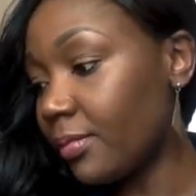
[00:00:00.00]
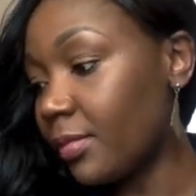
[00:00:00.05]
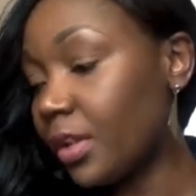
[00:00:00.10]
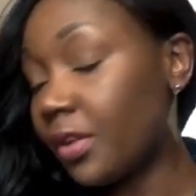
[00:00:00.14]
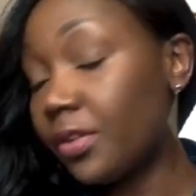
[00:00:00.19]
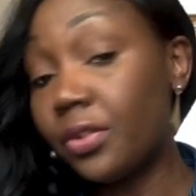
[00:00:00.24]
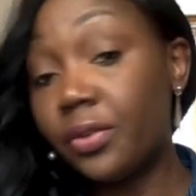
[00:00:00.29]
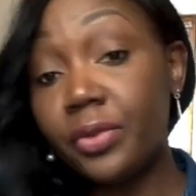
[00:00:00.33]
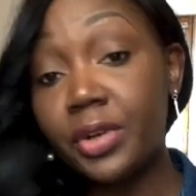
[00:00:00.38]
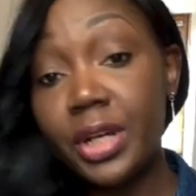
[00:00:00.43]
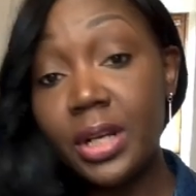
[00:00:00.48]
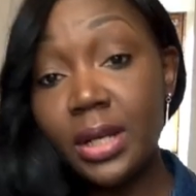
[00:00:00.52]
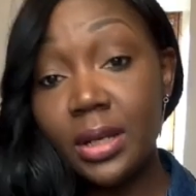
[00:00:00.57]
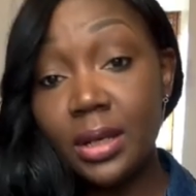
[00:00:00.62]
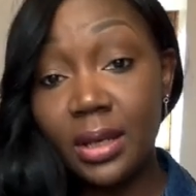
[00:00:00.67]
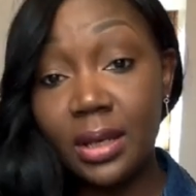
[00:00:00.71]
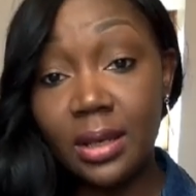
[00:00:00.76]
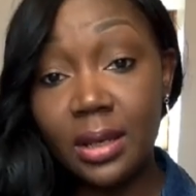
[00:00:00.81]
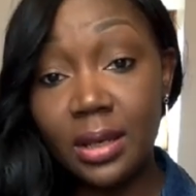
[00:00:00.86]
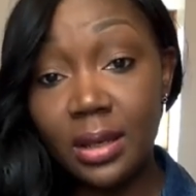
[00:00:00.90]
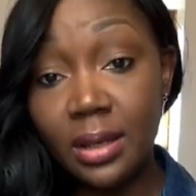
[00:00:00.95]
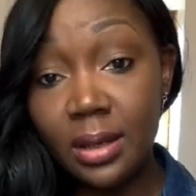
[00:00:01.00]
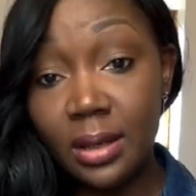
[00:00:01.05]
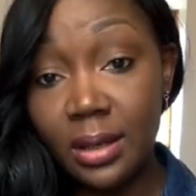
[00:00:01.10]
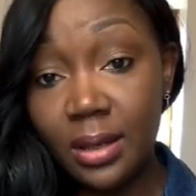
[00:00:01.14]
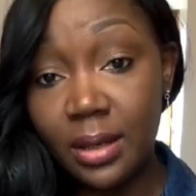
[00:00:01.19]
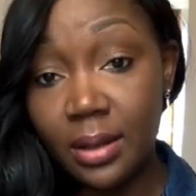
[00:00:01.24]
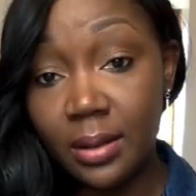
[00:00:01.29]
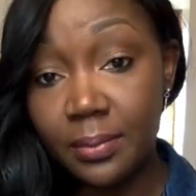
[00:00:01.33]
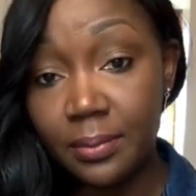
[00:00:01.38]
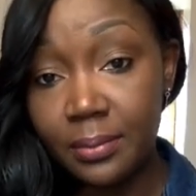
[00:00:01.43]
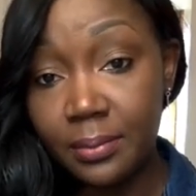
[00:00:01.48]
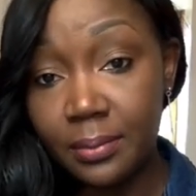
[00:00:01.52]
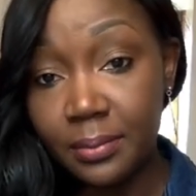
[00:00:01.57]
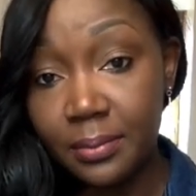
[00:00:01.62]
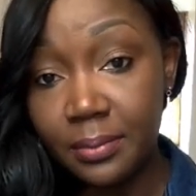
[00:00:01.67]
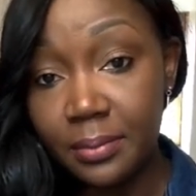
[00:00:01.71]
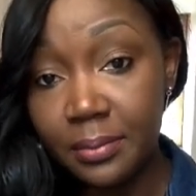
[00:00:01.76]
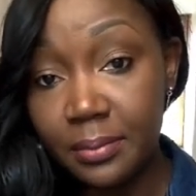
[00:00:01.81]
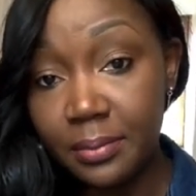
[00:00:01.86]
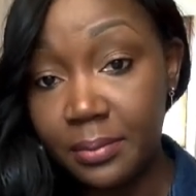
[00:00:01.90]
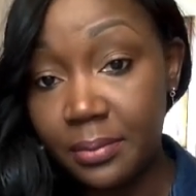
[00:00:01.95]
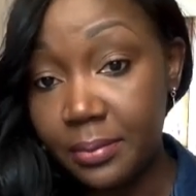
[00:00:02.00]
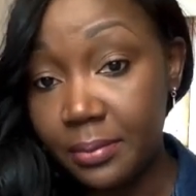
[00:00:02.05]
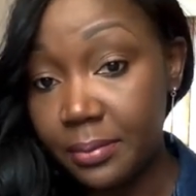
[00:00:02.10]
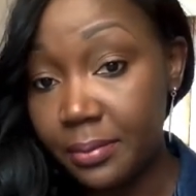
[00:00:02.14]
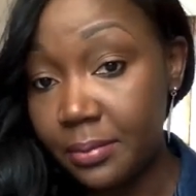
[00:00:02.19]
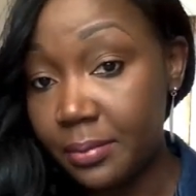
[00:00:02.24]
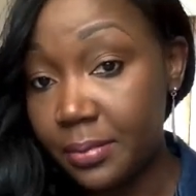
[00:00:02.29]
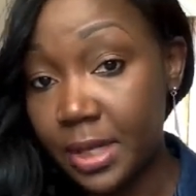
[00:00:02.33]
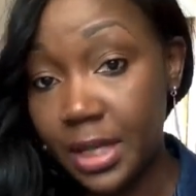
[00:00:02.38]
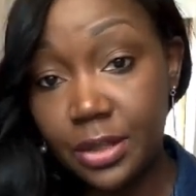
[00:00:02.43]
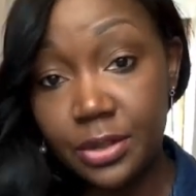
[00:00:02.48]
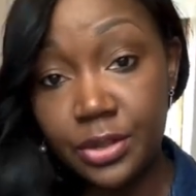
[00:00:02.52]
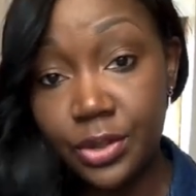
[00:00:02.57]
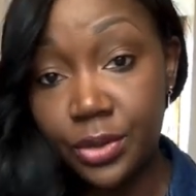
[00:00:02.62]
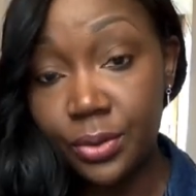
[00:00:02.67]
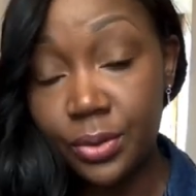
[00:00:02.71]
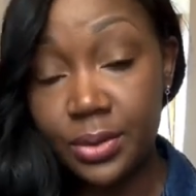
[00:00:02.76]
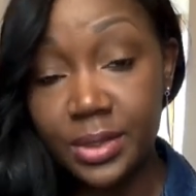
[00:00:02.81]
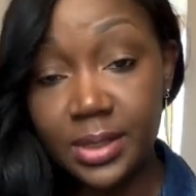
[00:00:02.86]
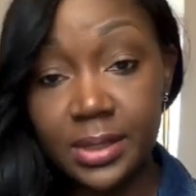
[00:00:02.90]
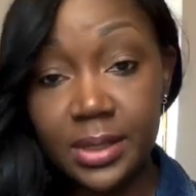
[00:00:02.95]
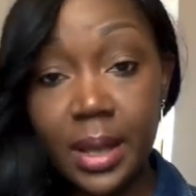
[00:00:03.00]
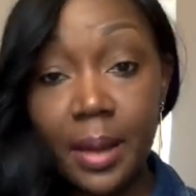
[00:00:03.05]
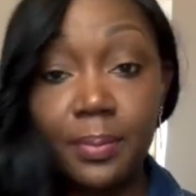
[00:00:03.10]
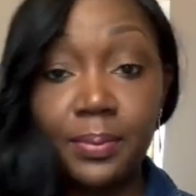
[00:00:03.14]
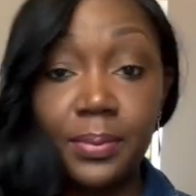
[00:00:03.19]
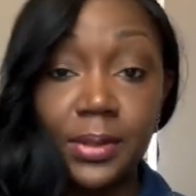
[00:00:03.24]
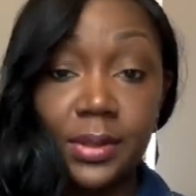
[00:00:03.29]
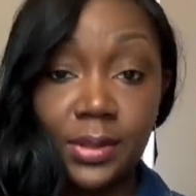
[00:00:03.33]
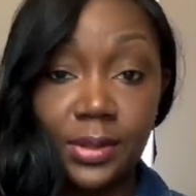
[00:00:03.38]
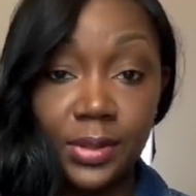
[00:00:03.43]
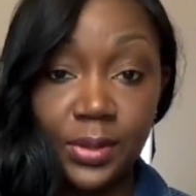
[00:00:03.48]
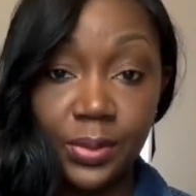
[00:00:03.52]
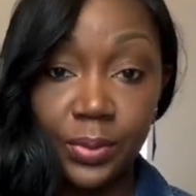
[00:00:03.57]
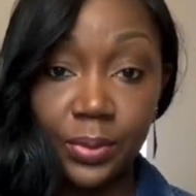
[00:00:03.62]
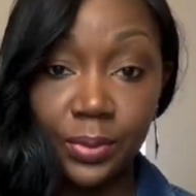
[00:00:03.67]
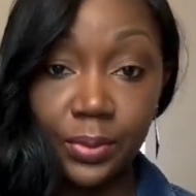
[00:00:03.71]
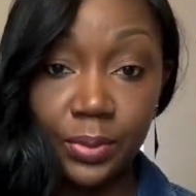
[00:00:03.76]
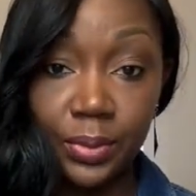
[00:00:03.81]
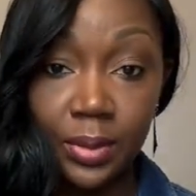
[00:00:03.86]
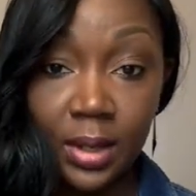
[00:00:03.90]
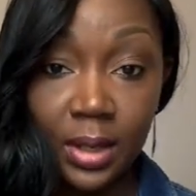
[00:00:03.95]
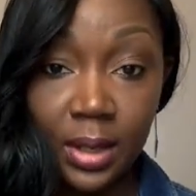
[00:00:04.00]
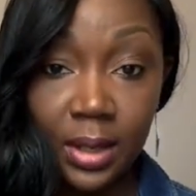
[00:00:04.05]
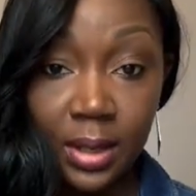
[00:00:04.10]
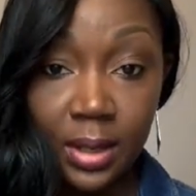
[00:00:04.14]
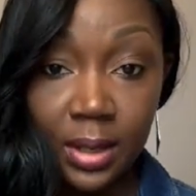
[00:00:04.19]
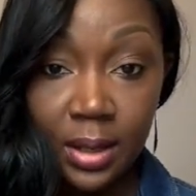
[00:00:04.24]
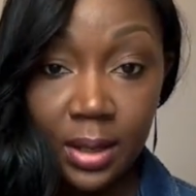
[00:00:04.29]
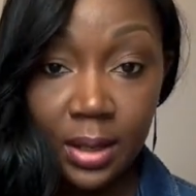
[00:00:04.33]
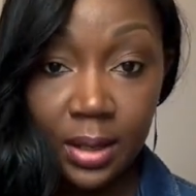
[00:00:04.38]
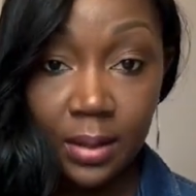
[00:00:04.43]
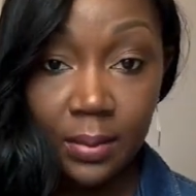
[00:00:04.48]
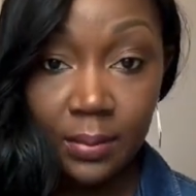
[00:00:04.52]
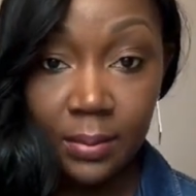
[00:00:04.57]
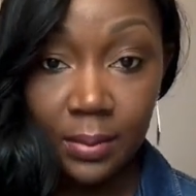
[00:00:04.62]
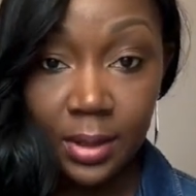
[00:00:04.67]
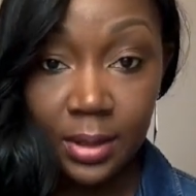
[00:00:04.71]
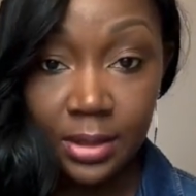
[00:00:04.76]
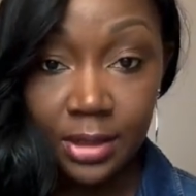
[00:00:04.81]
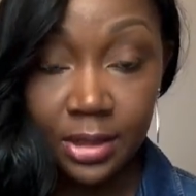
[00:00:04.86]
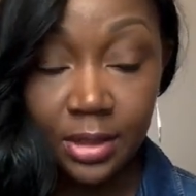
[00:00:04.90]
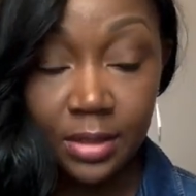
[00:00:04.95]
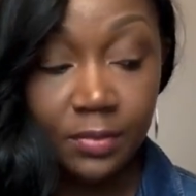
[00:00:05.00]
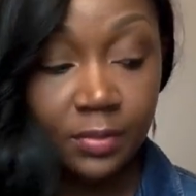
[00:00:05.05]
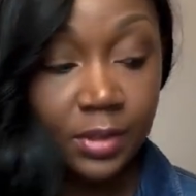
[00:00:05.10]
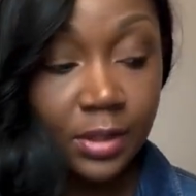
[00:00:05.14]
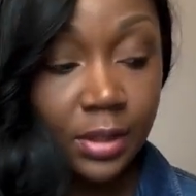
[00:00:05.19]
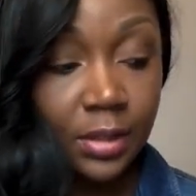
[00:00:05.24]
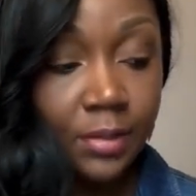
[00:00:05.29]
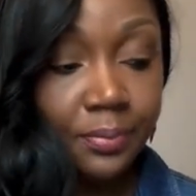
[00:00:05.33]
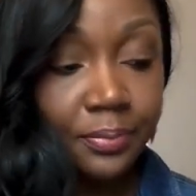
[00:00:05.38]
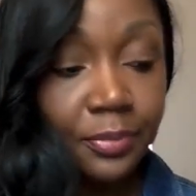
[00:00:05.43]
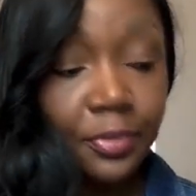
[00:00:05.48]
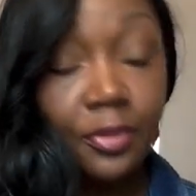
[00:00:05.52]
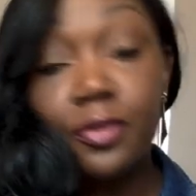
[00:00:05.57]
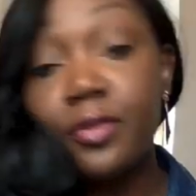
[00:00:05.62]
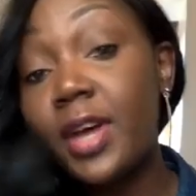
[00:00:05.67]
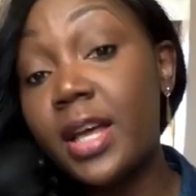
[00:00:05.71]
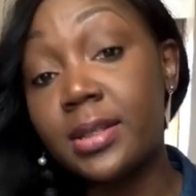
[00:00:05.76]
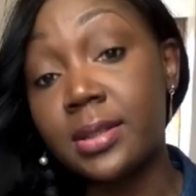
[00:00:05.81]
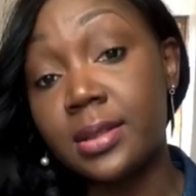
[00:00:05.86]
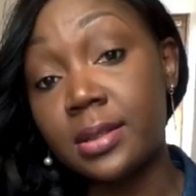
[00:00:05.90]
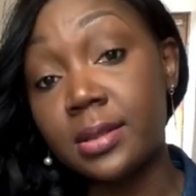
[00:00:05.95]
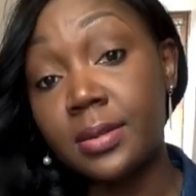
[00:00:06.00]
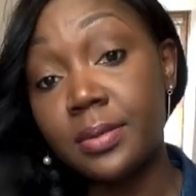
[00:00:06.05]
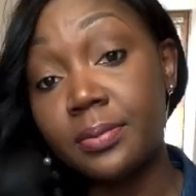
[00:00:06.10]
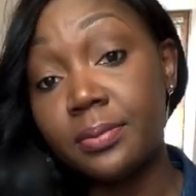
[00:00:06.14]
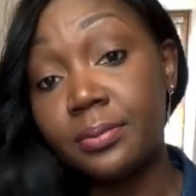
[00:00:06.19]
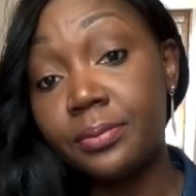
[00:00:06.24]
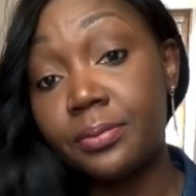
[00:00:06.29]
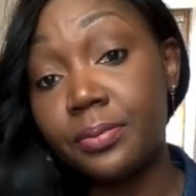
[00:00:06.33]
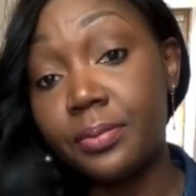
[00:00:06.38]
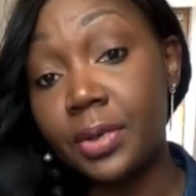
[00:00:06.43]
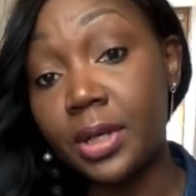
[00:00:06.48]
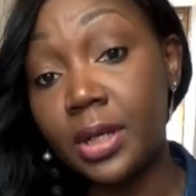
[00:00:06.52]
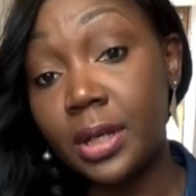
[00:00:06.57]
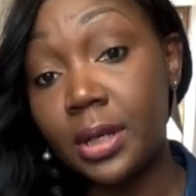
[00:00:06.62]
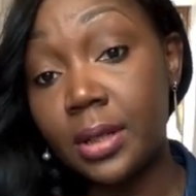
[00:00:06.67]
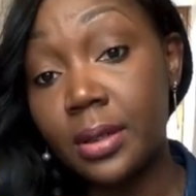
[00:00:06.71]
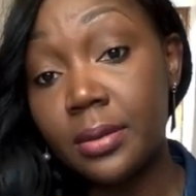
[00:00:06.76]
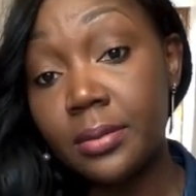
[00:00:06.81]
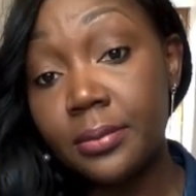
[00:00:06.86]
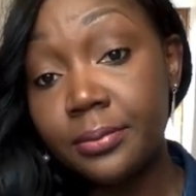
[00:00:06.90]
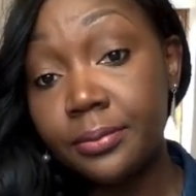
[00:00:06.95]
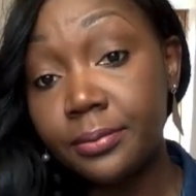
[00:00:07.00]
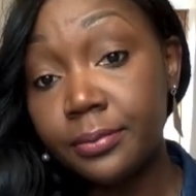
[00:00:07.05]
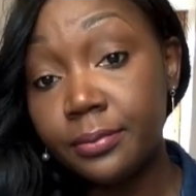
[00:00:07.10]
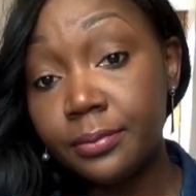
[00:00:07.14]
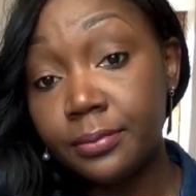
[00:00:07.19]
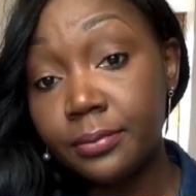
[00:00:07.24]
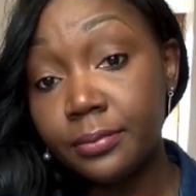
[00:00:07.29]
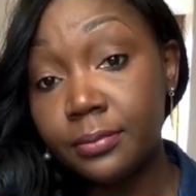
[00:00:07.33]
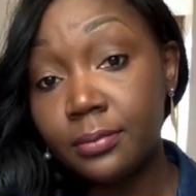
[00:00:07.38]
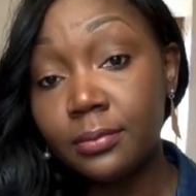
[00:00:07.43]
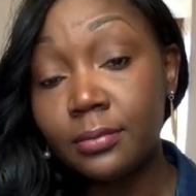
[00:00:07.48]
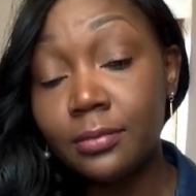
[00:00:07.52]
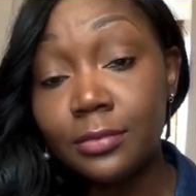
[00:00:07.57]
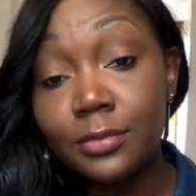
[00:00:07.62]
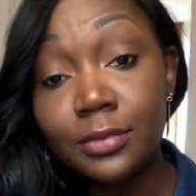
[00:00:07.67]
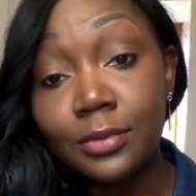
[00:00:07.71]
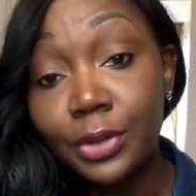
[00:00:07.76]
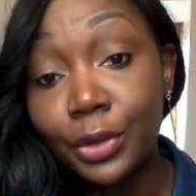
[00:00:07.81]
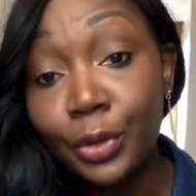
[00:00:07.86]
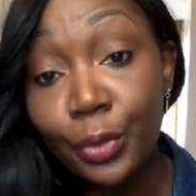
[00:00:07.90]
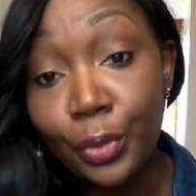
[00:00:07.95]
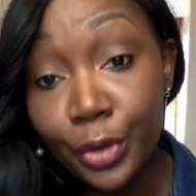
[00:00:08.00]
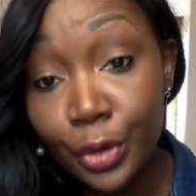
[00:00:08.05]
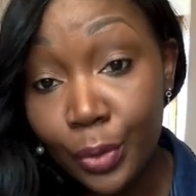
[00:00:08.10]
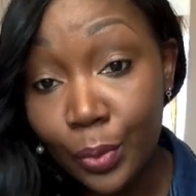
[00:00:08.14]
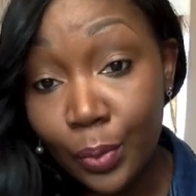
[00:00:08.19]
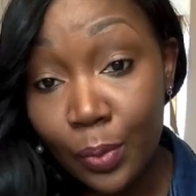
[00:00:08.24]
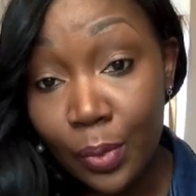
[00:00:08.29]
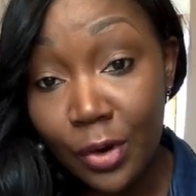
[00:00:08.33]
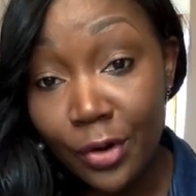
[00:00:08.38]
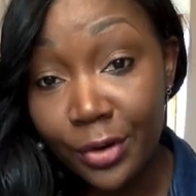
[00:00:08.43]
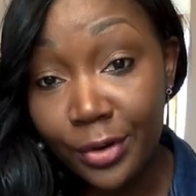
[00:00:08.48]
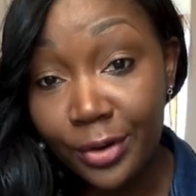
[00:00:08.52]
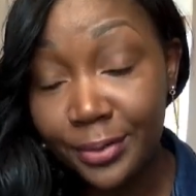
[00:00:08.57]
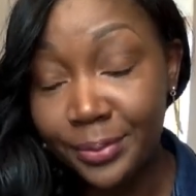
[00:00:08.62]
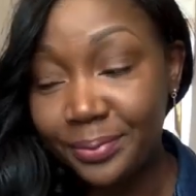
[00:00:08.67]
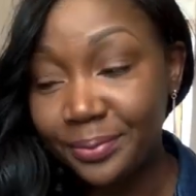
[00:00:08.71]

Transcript: three key major steps to achieving it. First being know your work.